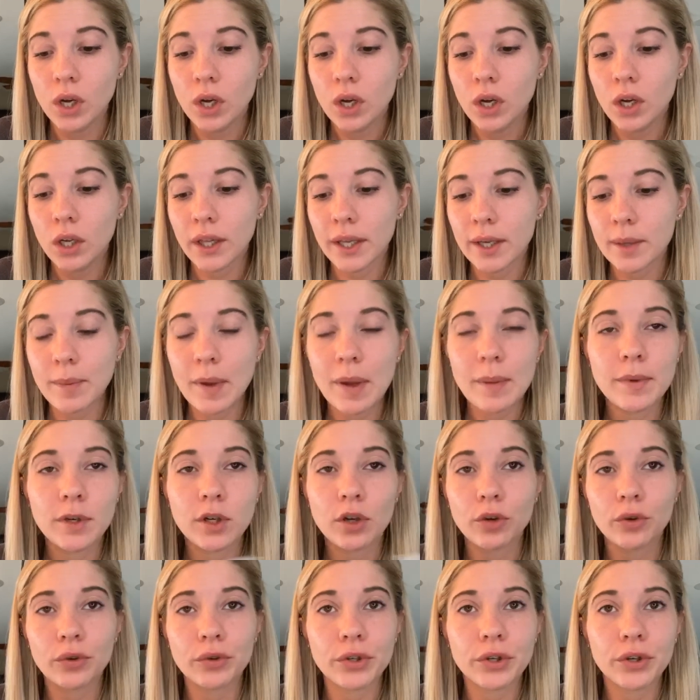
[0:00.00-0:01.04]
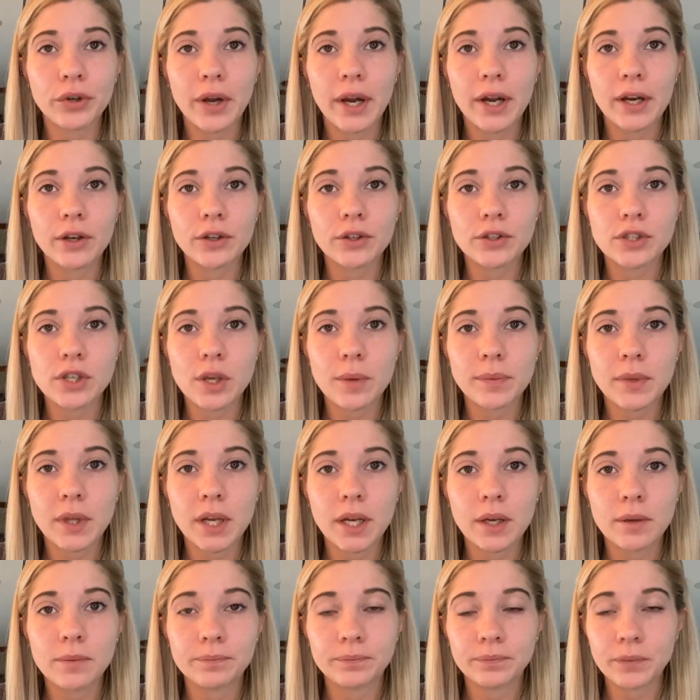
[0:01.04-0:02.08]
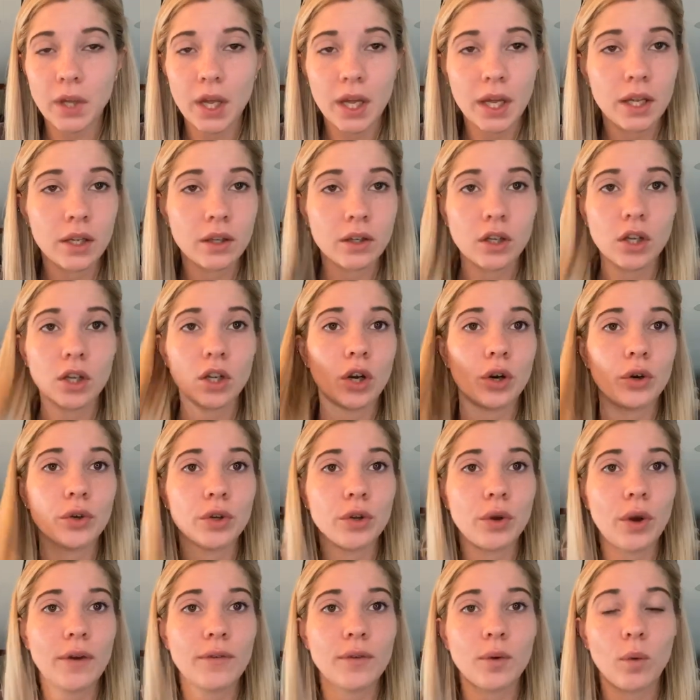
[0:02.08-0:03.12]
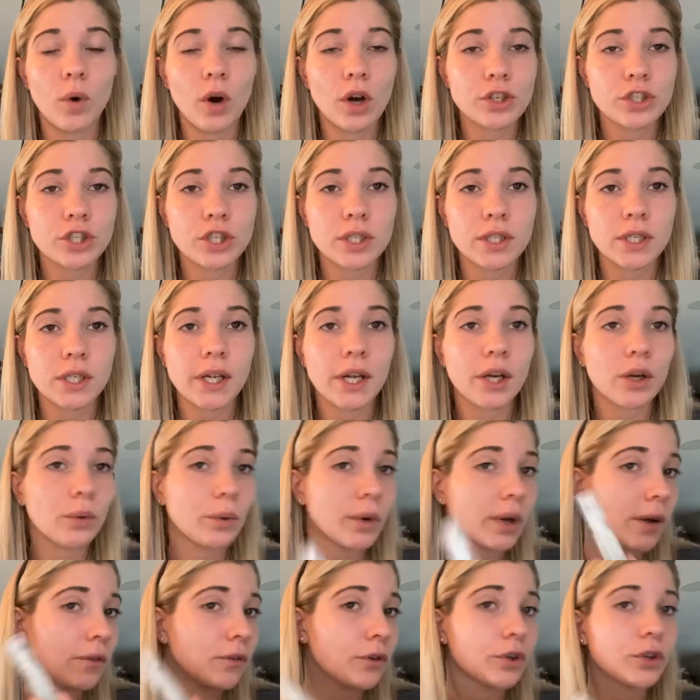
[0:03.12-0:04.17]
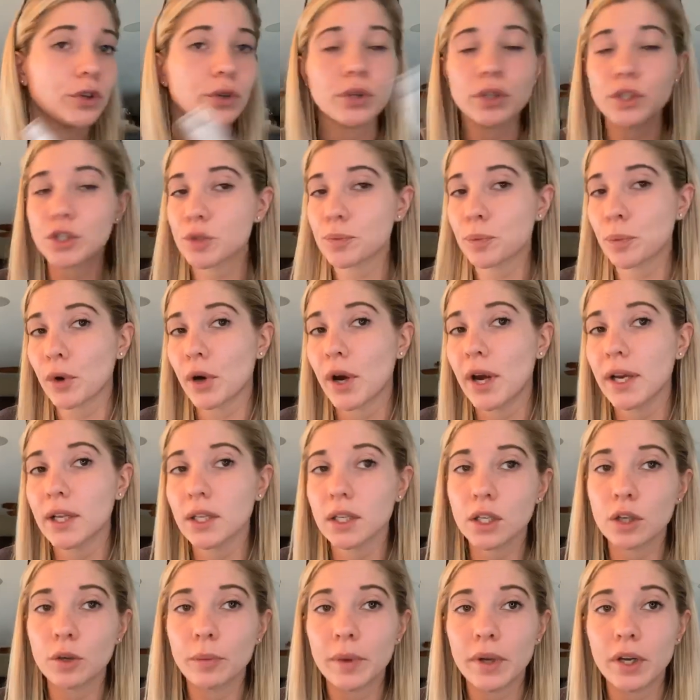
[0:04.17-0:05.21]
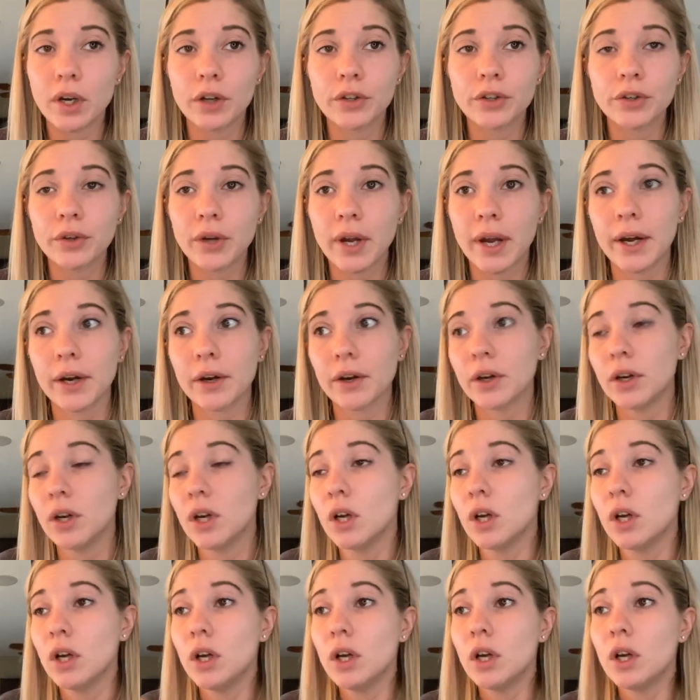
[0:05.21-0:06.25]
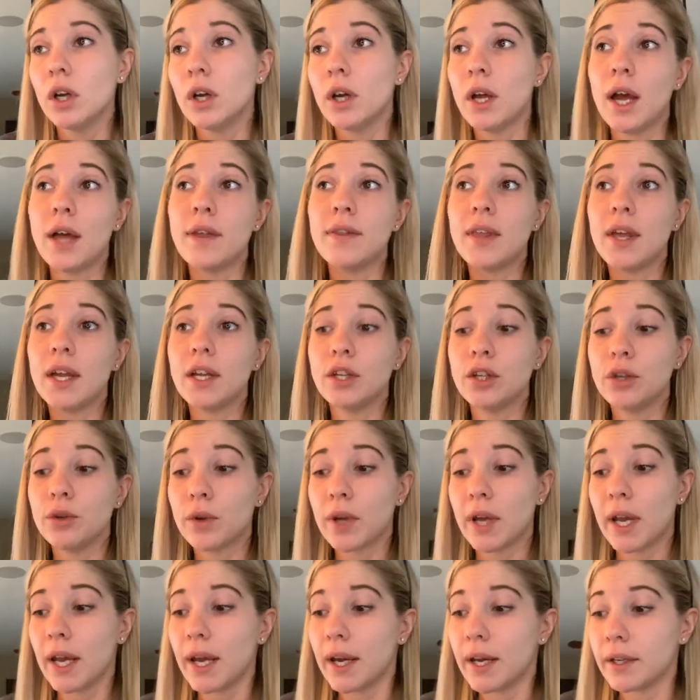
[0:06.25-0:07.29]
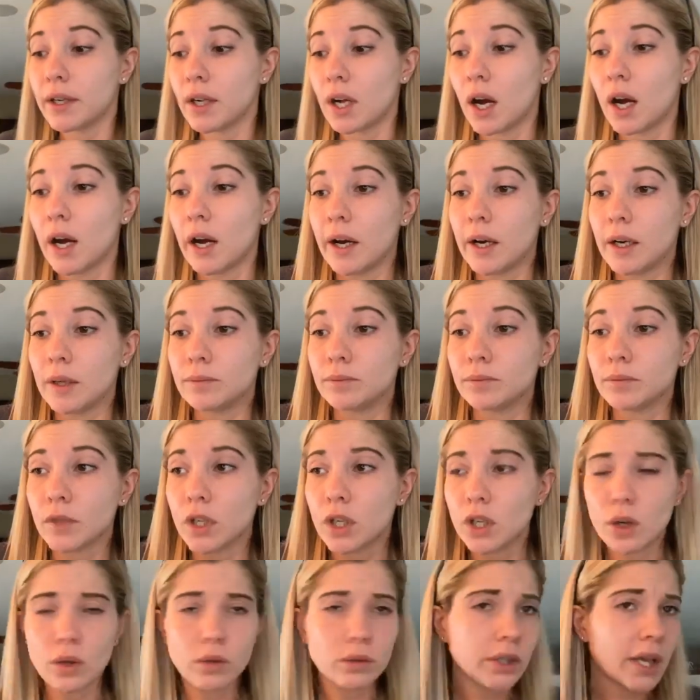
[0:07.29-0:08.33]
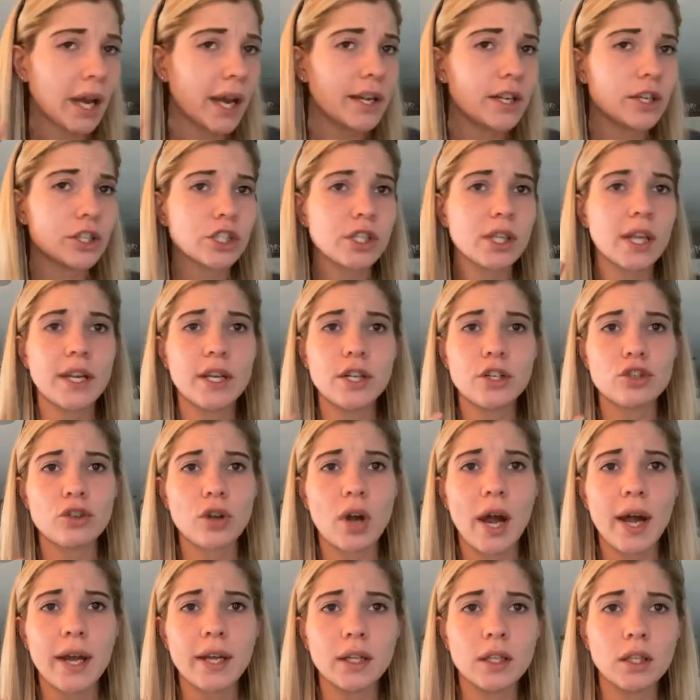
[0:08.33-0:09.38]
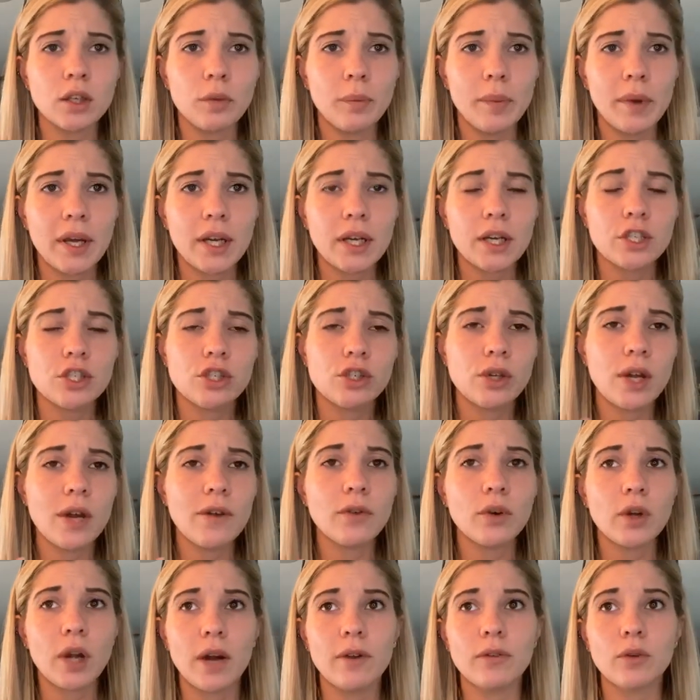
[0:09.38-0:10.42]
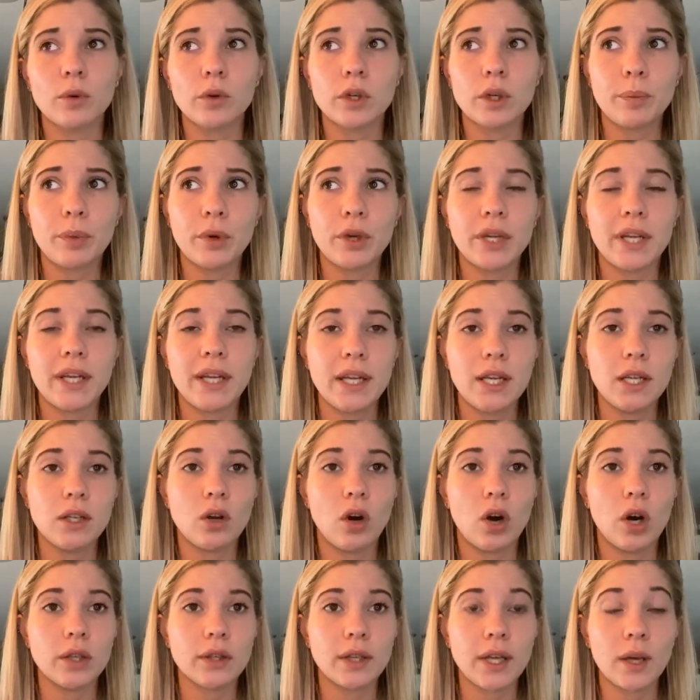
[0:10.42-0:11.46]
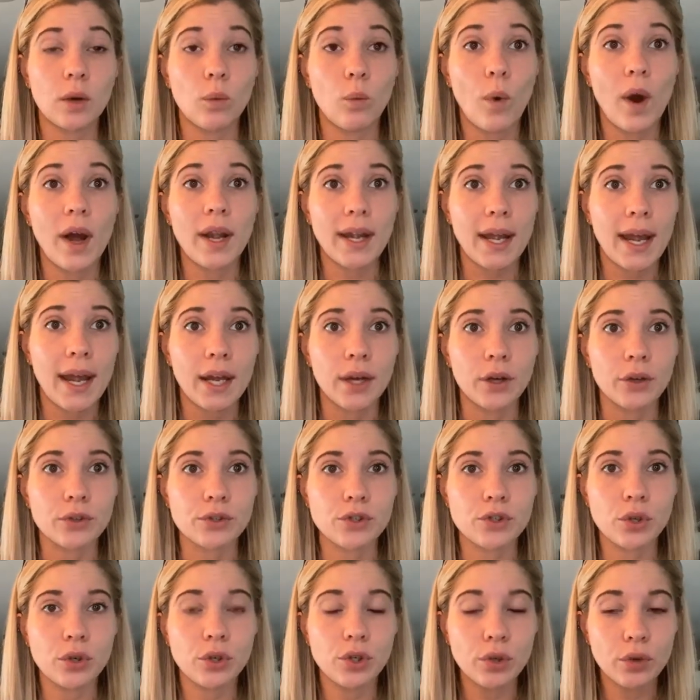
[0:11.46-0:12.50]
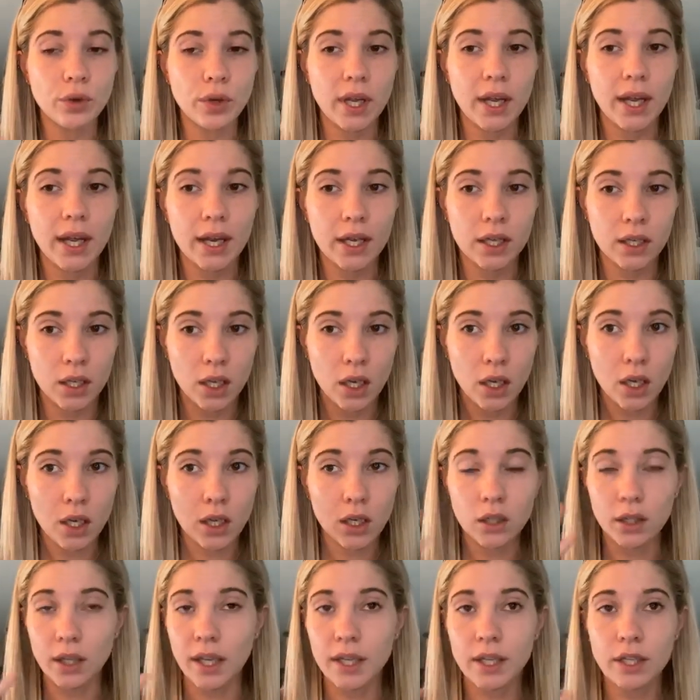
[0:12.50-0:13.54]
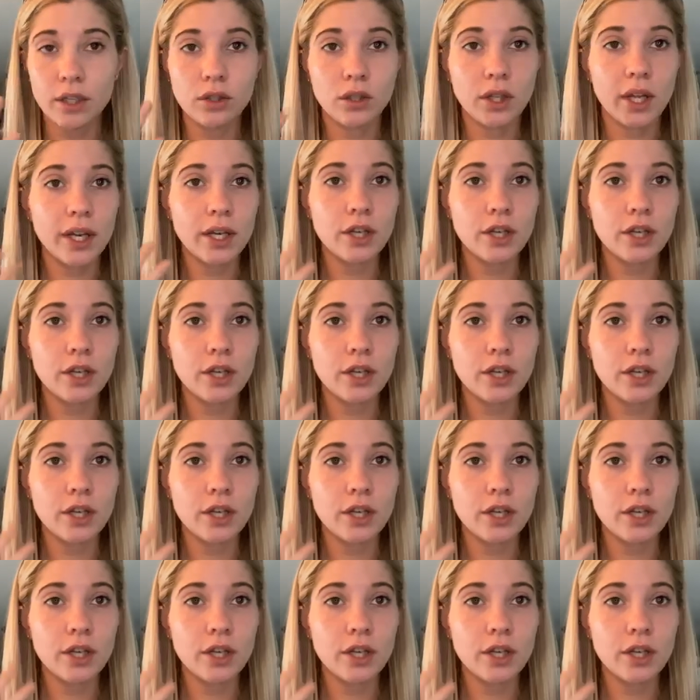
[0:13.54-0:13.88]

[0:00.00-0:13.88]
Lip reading: like maybe curl your hair or something, and you know, you haven't washed it today or whatever, you can spray a little bit on your hair. And then you can, you know, kind of just let it dry a little bit, because you never ever want to put heat on like wet hair. So you can let it